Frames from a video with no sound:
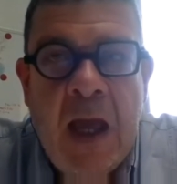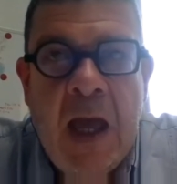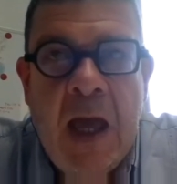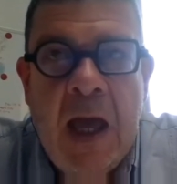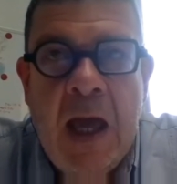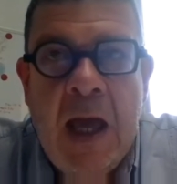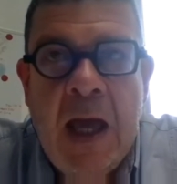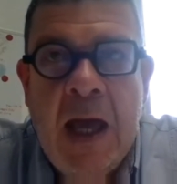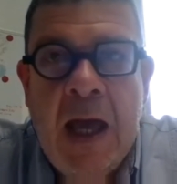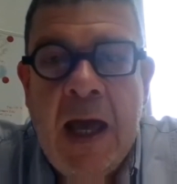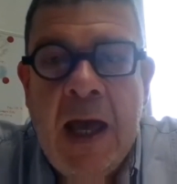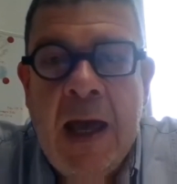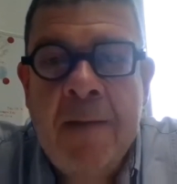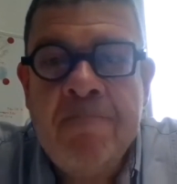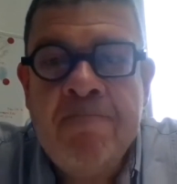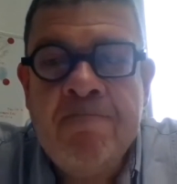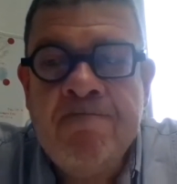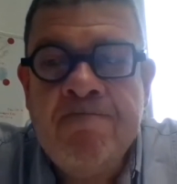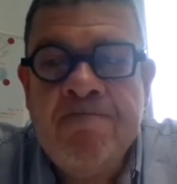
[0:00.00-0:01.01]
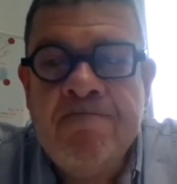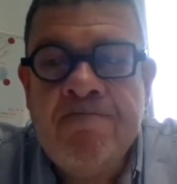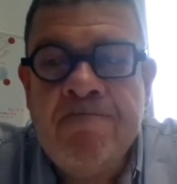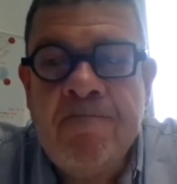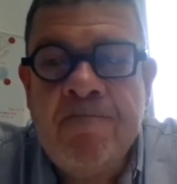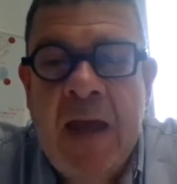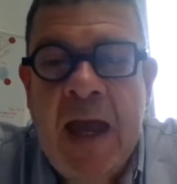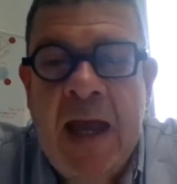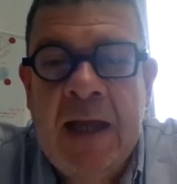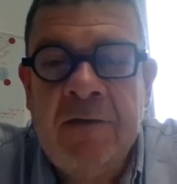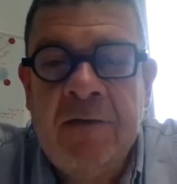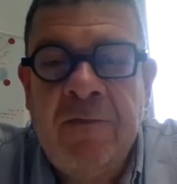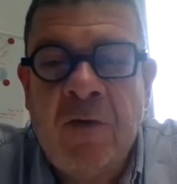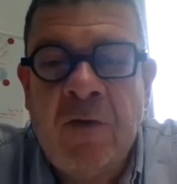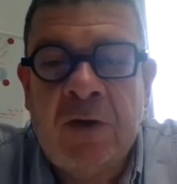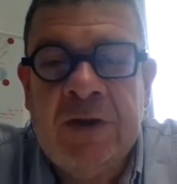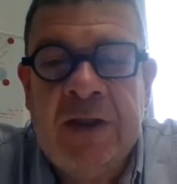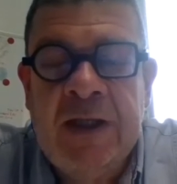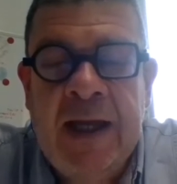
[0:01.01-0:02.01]
And
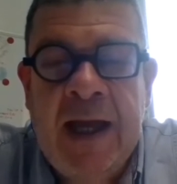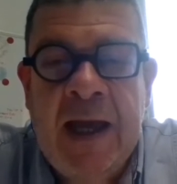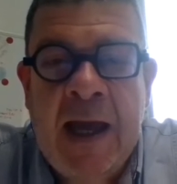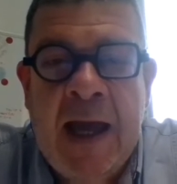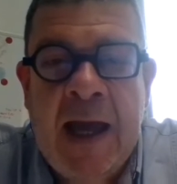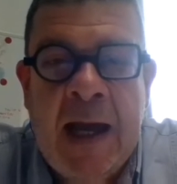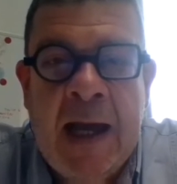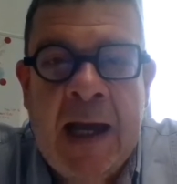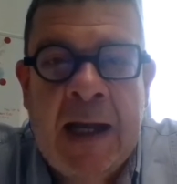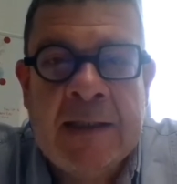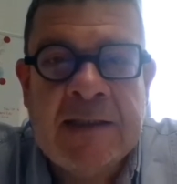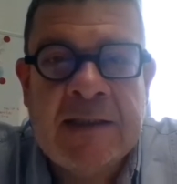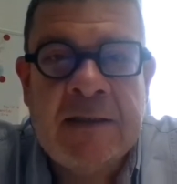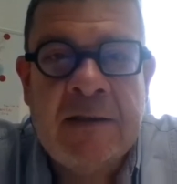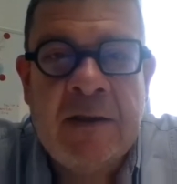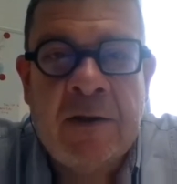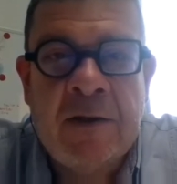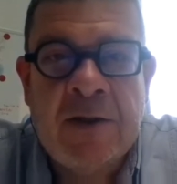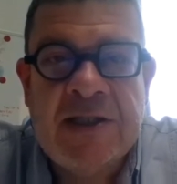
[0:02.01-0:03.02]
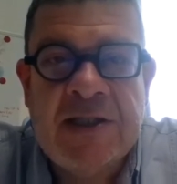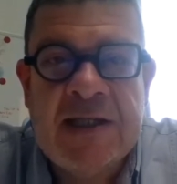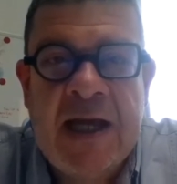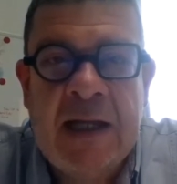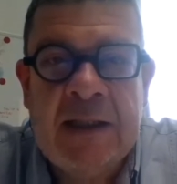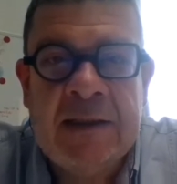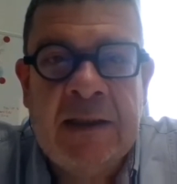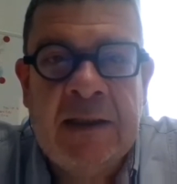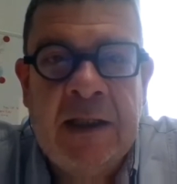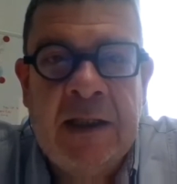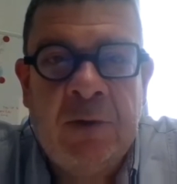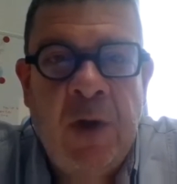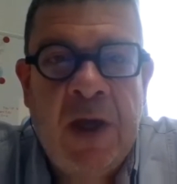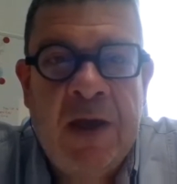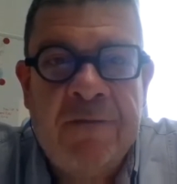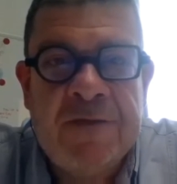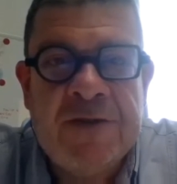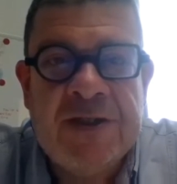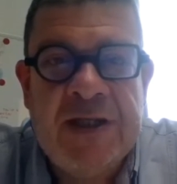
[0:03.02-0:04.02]
for the Ulster result that we
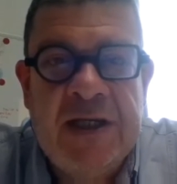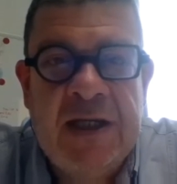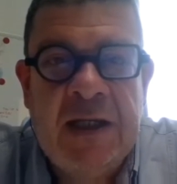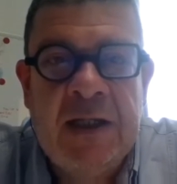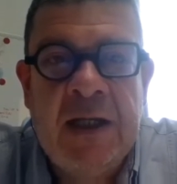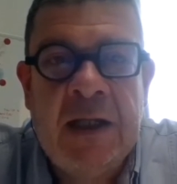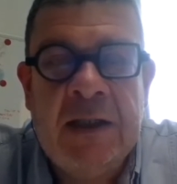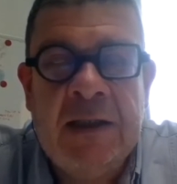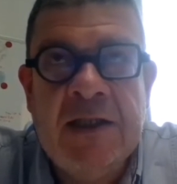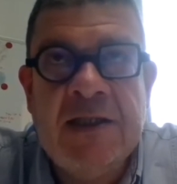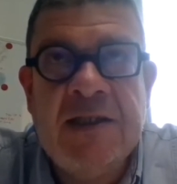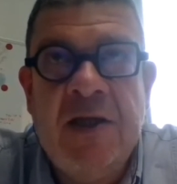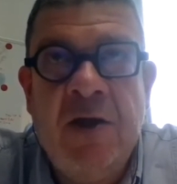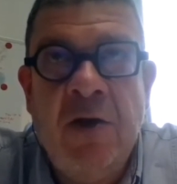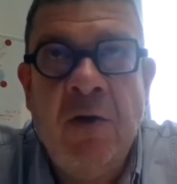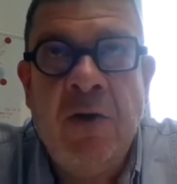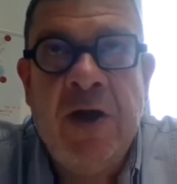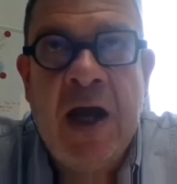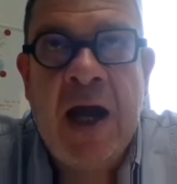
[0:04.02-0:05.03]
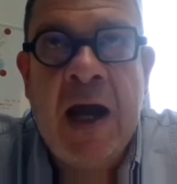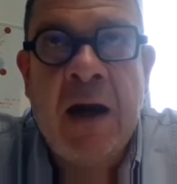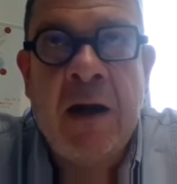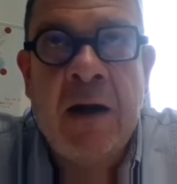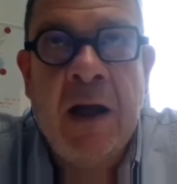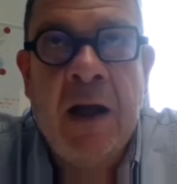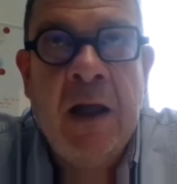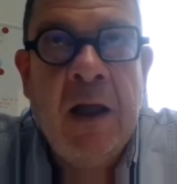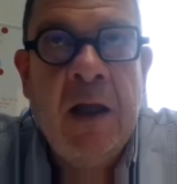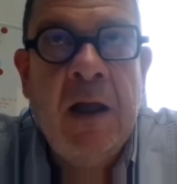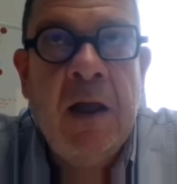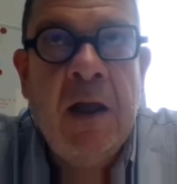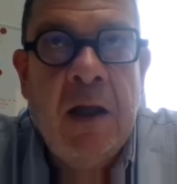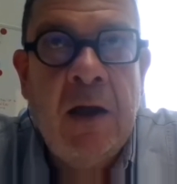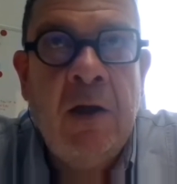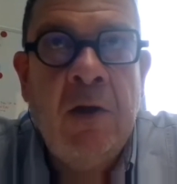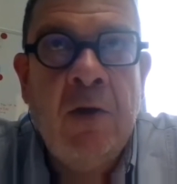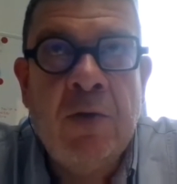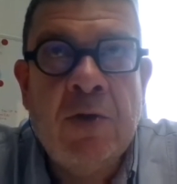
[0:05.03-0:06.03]
have seen, this new yarn
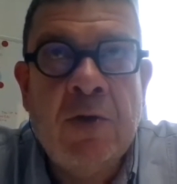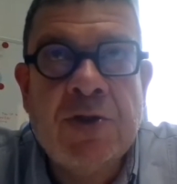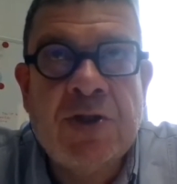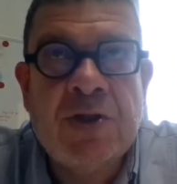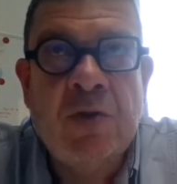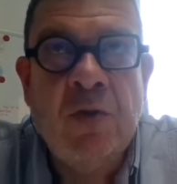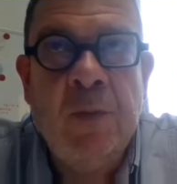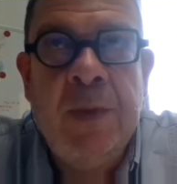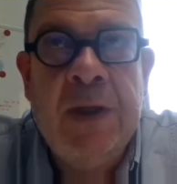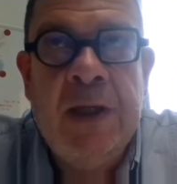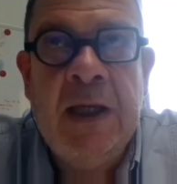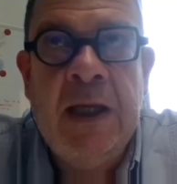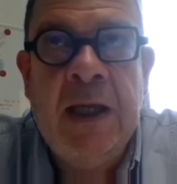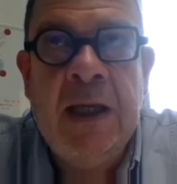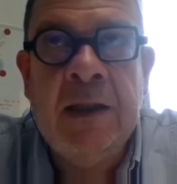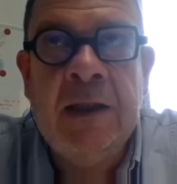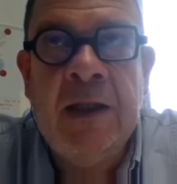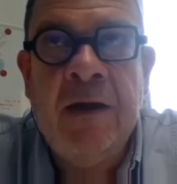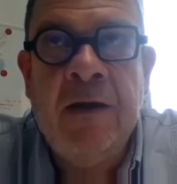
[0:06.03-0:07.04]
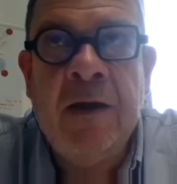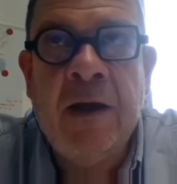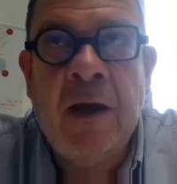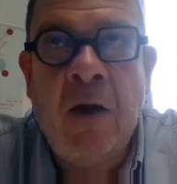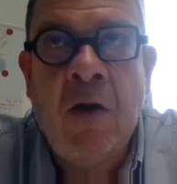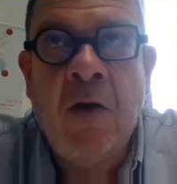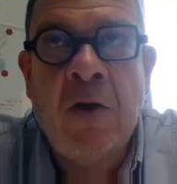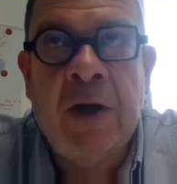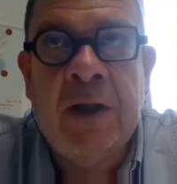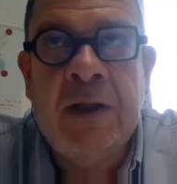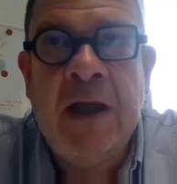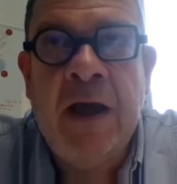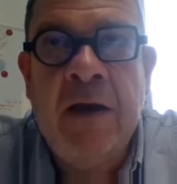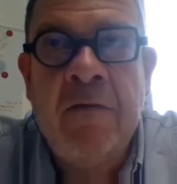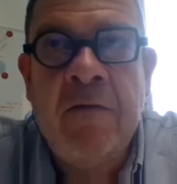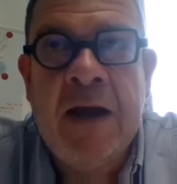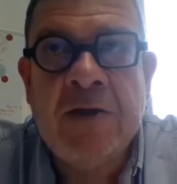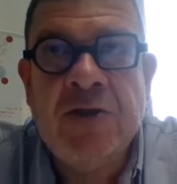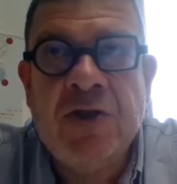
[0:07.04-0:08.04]
looks to be in the correct
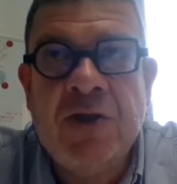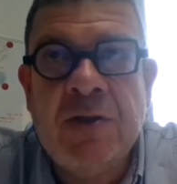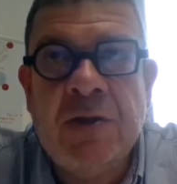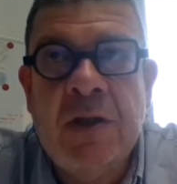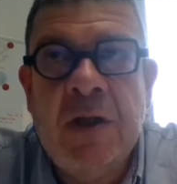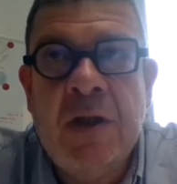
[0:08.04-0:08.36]
direction.